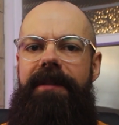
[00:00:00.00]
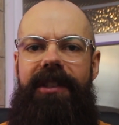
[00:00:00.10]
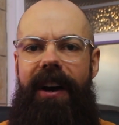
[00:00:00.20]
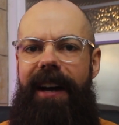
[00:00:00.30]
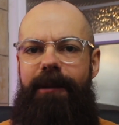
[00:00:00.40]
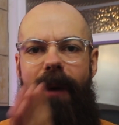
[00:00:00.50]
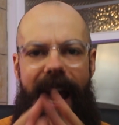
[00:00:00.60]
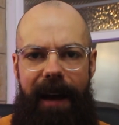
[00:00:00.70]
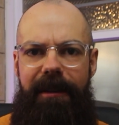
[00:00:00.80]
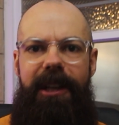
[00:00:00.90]
of Science,
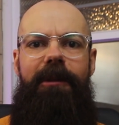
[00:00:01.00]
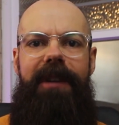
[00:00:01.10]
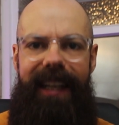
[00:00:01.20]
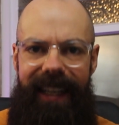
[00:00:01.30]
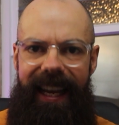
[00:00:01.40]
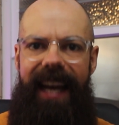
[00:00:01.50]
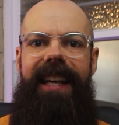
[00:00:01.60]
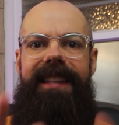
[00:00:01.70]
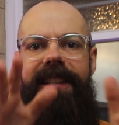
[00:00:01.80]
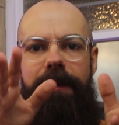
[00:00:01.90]
wherever you can get
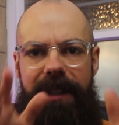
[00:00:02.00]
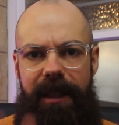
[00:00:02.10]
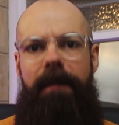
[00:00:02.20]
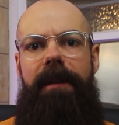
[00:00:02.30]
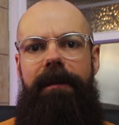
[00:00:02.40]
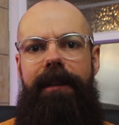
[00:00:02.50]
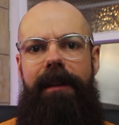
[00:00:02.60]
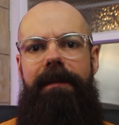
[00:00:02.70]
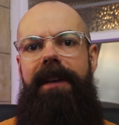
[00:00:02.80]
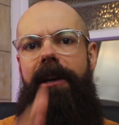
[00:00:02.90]
it that's specific for
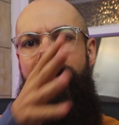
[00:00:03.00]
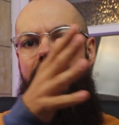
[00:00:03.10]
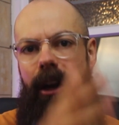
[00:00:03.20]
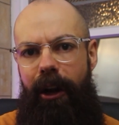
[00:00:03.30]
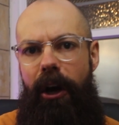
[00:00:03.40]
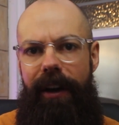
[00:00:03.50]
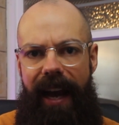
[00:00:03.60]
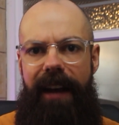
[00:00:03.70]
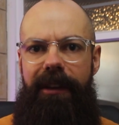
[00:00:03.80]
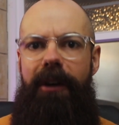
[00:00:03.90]
your field. Learn
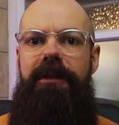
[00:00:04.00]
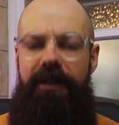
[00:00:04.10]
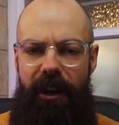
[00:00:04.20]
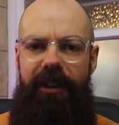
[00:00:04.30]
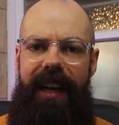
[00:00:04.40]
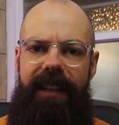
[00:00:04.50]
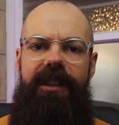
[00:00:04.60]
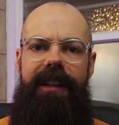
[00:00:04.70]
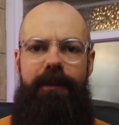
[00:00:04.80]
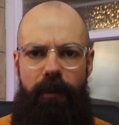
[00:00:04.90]
how those search
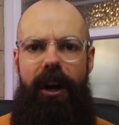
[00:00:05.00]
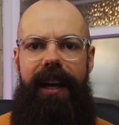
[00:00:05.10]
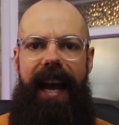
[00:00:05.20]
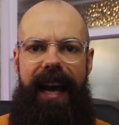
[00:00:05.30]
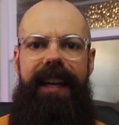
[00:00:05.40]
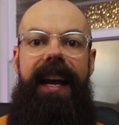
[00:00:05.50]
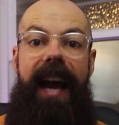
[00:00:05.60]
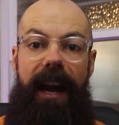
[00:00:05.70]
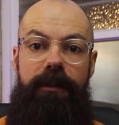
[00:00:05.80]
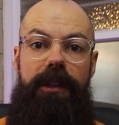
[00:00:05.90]
engines work and
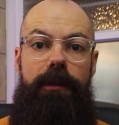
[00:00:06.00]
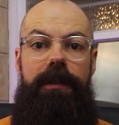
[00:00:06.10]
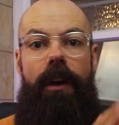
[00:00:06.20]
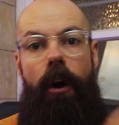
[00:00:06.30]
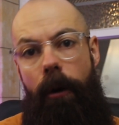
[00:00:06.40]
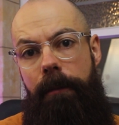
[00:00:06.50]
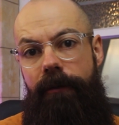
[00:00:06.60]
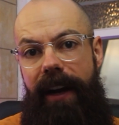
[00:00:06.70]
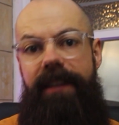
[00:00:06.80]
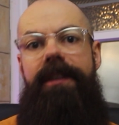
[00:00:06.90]
how to use the
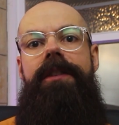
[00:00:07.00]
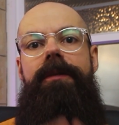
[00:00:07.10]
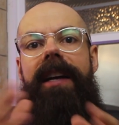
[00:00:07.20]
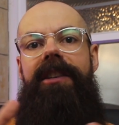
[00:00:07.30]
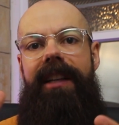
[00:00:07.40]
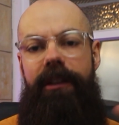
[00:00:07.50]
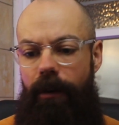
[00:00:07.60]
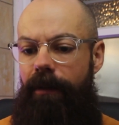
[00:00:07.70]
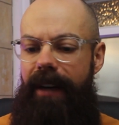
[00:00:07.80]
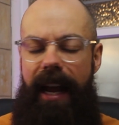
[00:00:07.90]
operators to actually
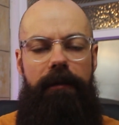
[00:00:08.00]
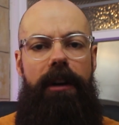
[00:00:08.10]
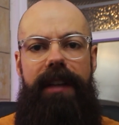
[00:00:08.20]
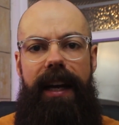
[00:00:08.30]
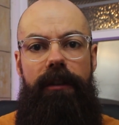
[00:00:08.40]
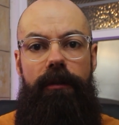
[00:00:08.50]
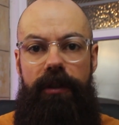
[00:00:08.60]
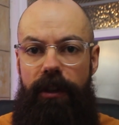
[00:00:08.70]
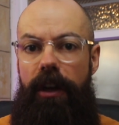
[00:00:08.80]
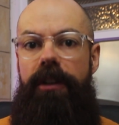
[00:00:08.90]
sort of narrow down your
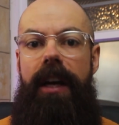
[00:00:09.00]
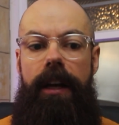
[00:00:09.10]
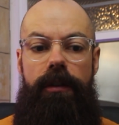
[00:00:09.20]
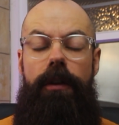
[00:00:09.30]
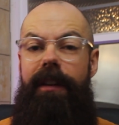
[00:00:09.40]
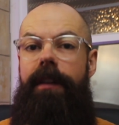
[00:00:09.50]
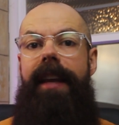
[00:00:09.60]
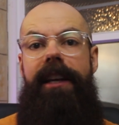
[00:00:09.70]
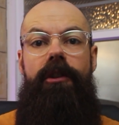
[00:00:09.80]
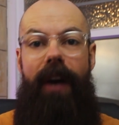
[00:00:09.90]
search to the
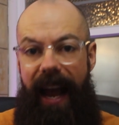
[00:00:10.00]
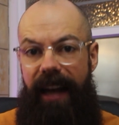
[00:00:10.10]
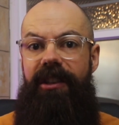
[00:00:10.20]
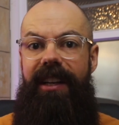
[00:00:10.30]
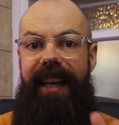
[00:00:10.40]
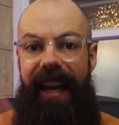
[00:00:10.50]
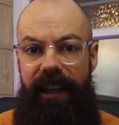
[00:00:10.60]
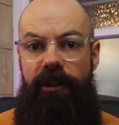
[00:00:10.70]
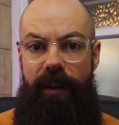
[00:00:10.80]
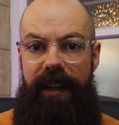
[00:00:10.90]
things you're actually
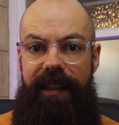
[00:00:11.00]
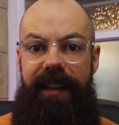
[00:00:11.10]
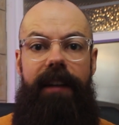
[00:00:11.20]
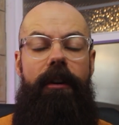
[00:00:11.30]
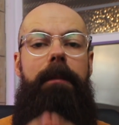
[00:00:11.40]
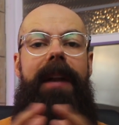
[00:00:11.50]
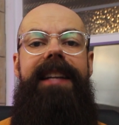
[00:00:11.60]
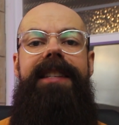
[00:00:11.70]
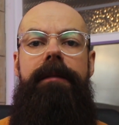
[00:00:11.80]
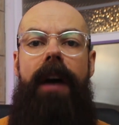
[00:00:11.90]
interested. There are
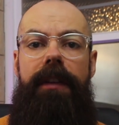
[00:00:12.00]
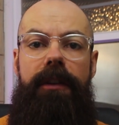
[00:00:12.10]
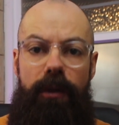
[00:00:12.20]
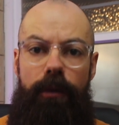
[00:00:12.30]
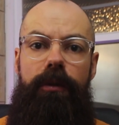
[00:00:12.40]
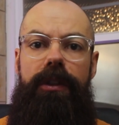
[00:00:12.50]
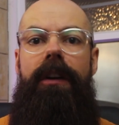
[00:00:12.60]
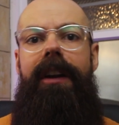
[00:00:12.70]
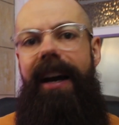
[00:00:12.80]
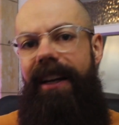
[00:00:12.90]
plenty of other tools
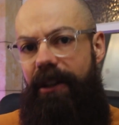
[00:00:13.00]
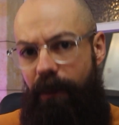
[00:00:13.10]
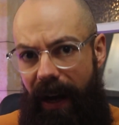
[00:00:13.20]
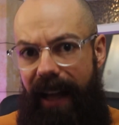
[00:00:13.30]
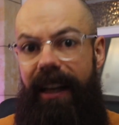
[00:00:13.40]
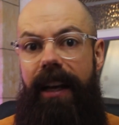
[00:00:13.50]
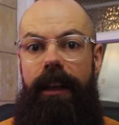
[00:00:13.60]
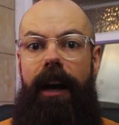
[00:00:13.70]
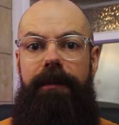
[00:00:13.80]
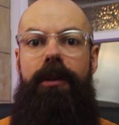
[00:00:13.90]
online as well
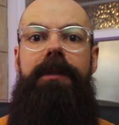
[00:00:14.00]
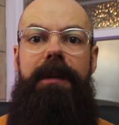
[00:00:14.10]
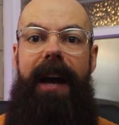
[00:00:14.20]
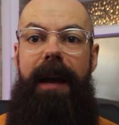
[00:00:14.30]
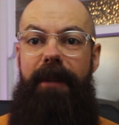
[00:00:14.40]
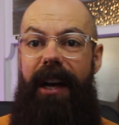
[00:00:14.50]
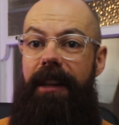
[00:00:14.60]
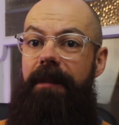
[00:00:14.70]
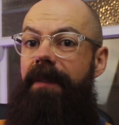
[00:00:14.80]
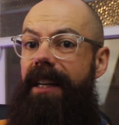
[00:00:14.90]
that I've talked about in my
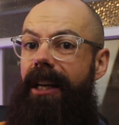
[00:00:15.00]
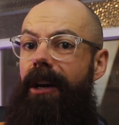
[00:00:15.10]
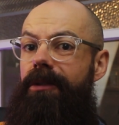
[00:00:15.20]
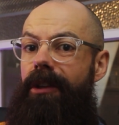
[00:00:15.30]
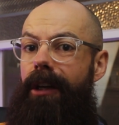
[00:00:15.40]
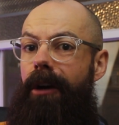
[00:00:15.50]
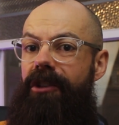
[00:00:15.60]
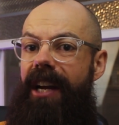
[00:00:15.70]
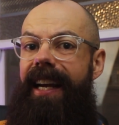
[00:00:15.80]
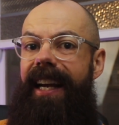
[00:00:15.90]
other video, so go
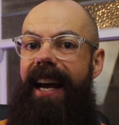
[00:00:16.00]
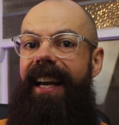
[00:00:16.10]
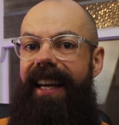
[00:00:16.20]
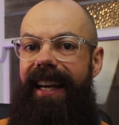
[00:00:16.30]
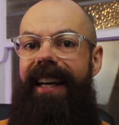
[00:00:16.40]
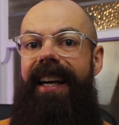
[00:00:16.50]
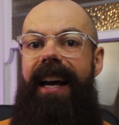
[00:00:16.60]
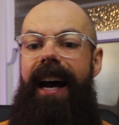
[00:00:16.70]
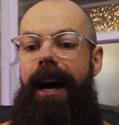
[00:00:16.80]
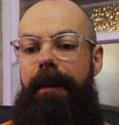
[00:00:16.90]
check it out here.
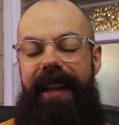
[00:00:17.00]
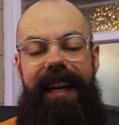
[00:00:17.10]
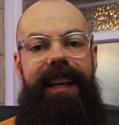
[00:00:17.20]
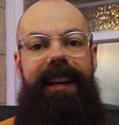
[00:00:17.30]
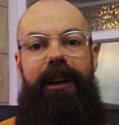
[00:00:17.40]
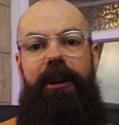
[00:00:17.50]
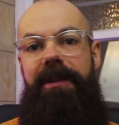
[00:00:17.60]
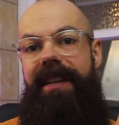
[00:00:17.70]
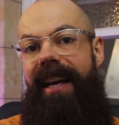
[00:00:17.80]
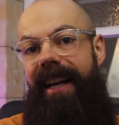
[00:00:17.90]
Um, that
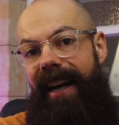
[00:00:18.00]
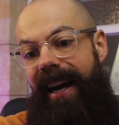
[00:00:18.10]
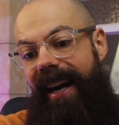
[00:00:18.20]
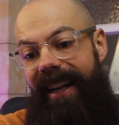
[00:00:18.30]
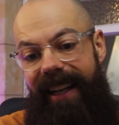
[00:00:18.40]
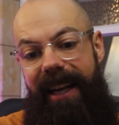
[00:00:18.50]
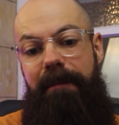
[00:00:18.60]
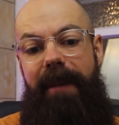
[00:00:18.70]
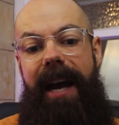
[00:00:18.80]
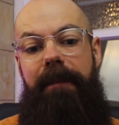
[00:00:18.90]
includes uh,
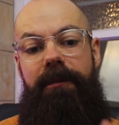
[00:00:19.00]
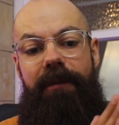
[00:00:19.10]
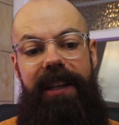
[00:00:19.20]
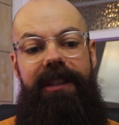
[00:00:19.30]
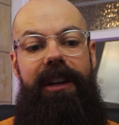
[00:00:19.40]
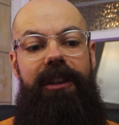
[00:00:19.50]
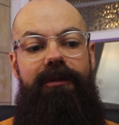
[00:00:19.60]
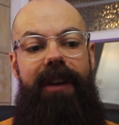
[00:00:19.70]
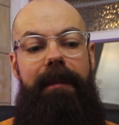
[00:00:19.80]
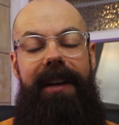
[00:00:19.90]
lit maps,
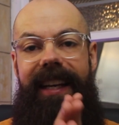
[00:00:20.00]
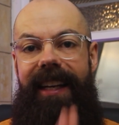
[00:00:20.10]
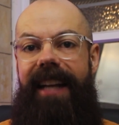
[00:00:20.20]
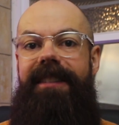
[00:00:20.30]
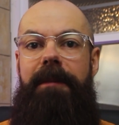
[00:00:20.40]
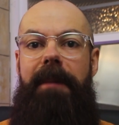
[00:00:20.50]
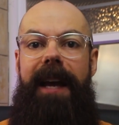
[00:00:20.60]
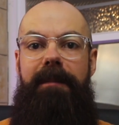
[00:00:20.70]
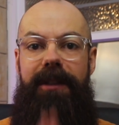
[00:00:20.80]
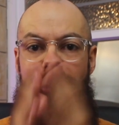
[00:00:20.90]
research rabbit, connected
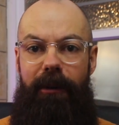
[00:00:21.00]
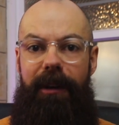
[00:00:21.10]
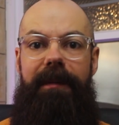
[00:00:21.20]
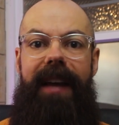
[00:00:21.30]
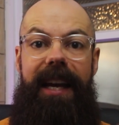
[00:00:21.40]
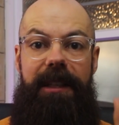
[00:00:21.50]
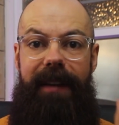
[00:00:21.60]
papers, all of that is